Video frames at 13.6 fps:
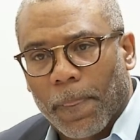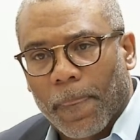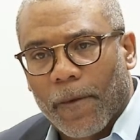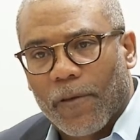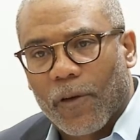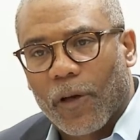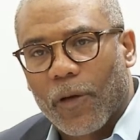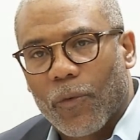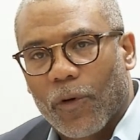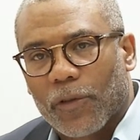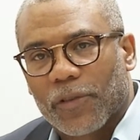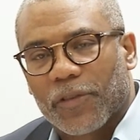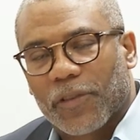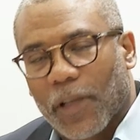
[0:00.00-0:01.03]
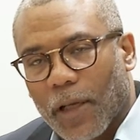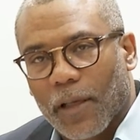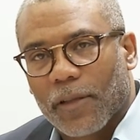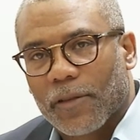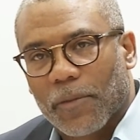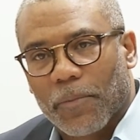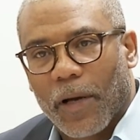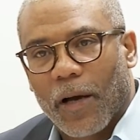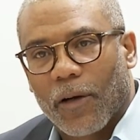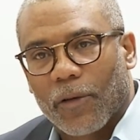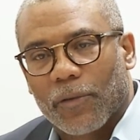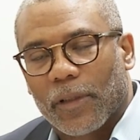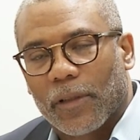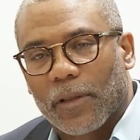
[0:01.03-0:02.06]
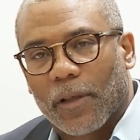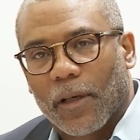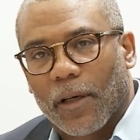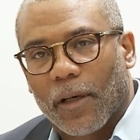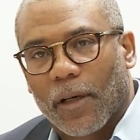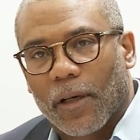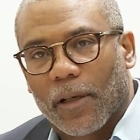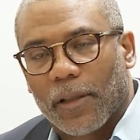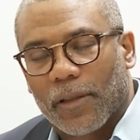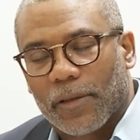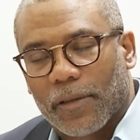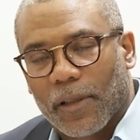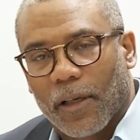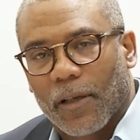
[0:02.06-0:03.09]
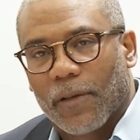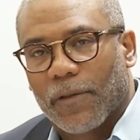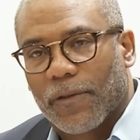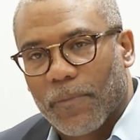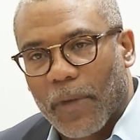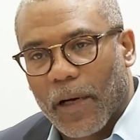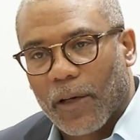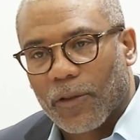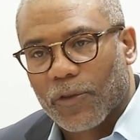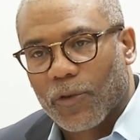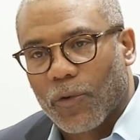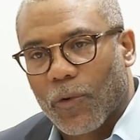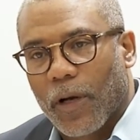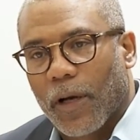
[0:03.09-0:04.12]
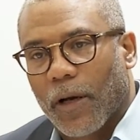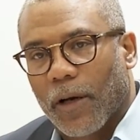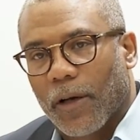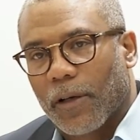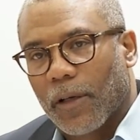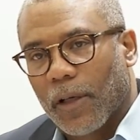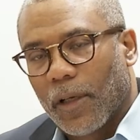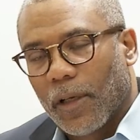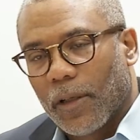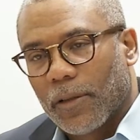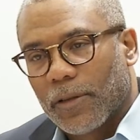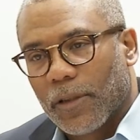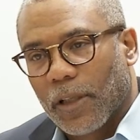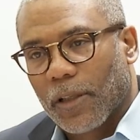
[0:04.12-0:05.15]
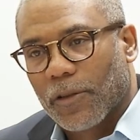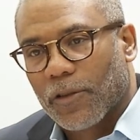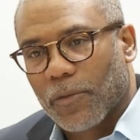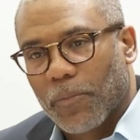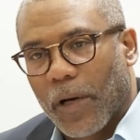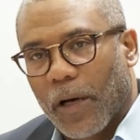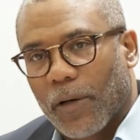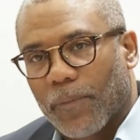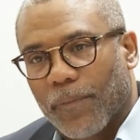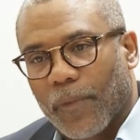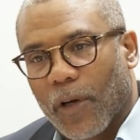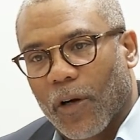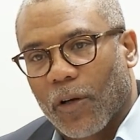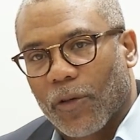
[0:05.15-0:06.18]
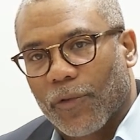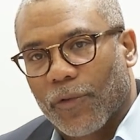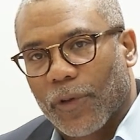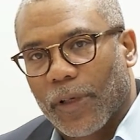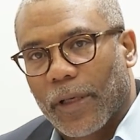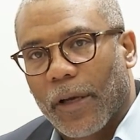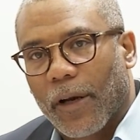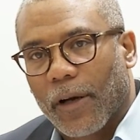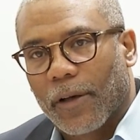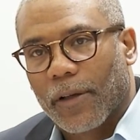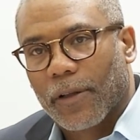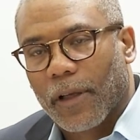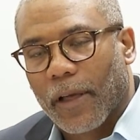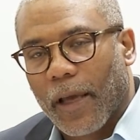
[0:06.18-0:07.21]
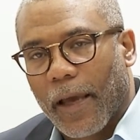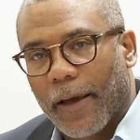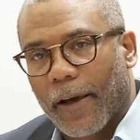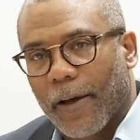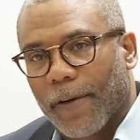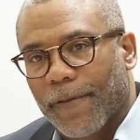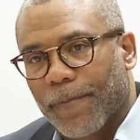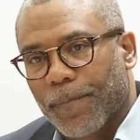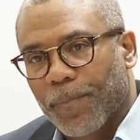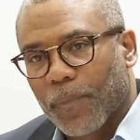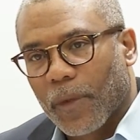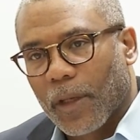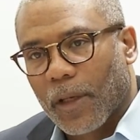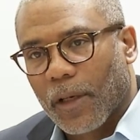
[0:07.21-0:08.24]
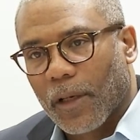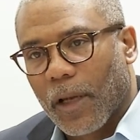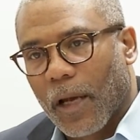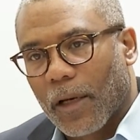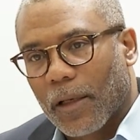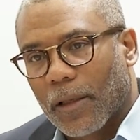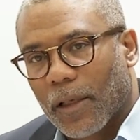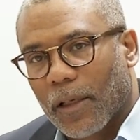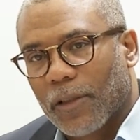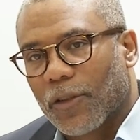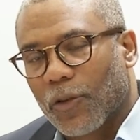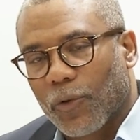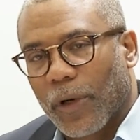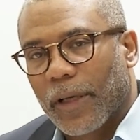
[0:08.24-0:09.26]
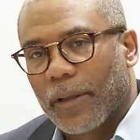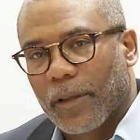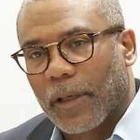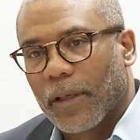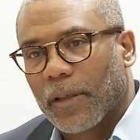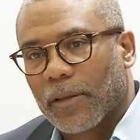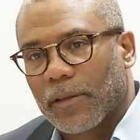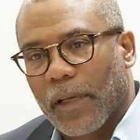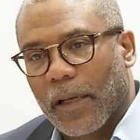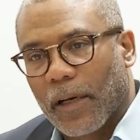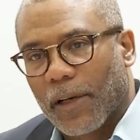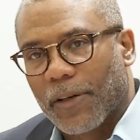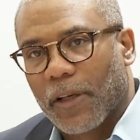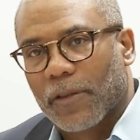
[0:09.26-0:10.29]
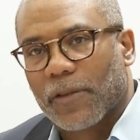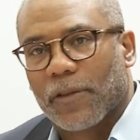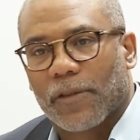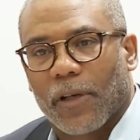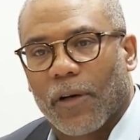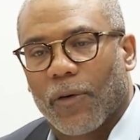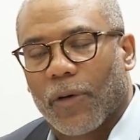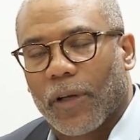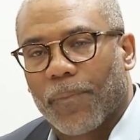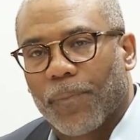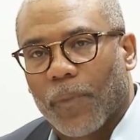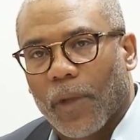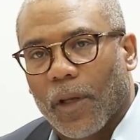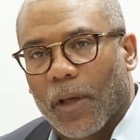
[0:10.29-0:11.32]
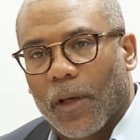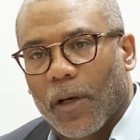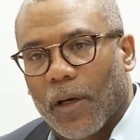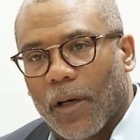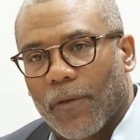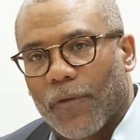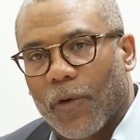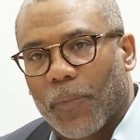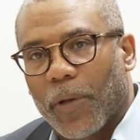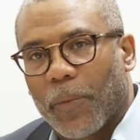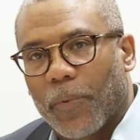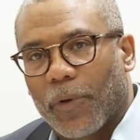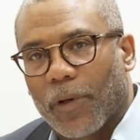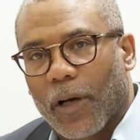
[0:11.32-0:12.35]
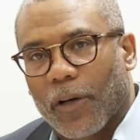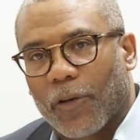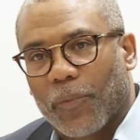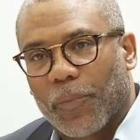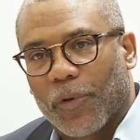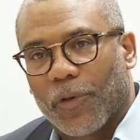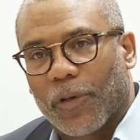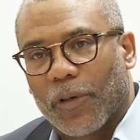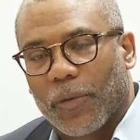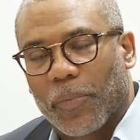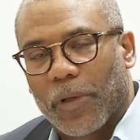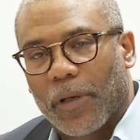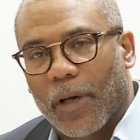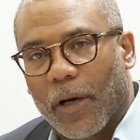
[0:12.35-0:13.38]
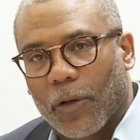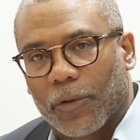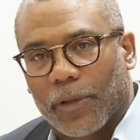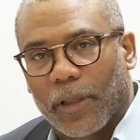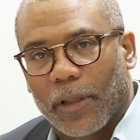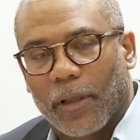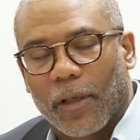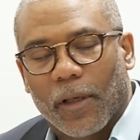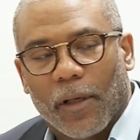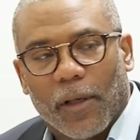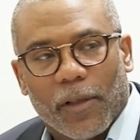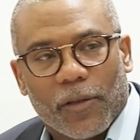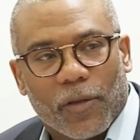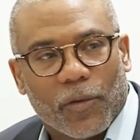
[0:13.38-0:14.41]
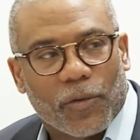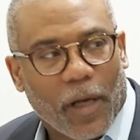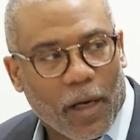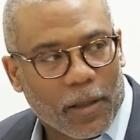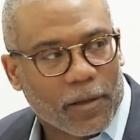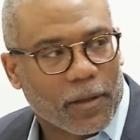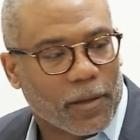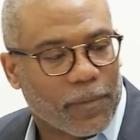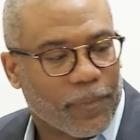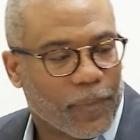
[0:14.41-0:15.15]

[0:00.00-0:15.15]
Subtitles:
So he wants to tell us about himself, Miles Square, tell us about all the free care that they have, and a lot of other great things that are necessary for people in our community to be healthy. So, Doctor,